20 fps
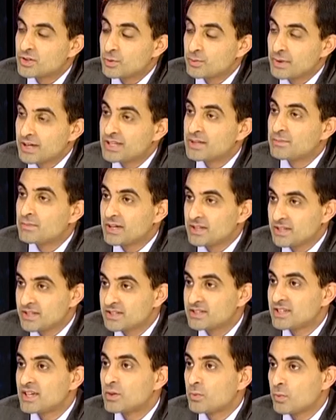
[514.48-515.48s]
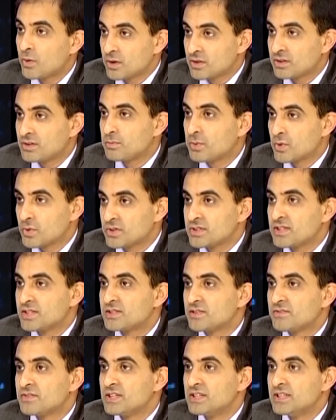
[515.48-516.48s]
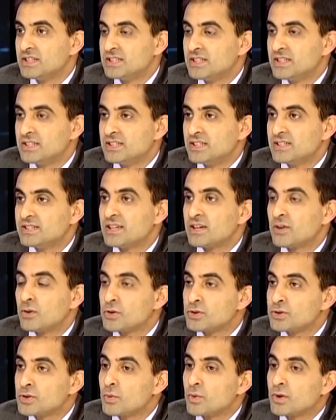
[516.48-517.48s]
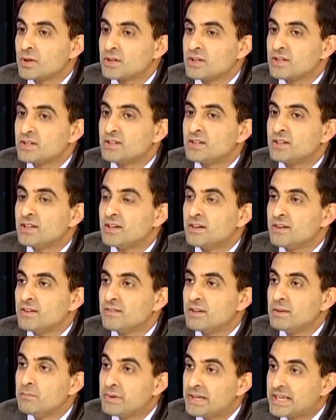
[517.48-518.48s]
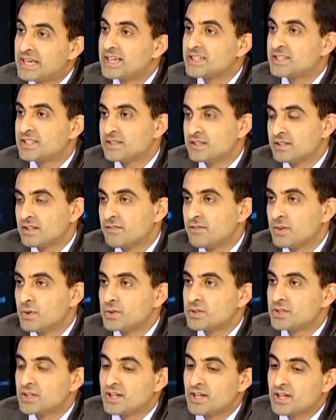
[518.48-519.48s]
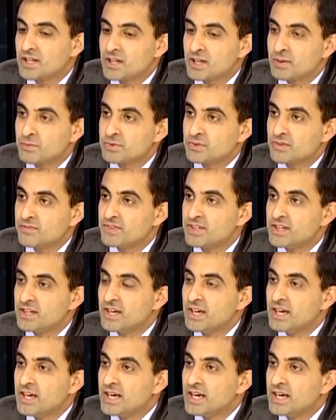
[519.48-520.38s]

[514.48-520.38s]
to make them understand what the process of the disease is and also what are the implications in the future in terms of the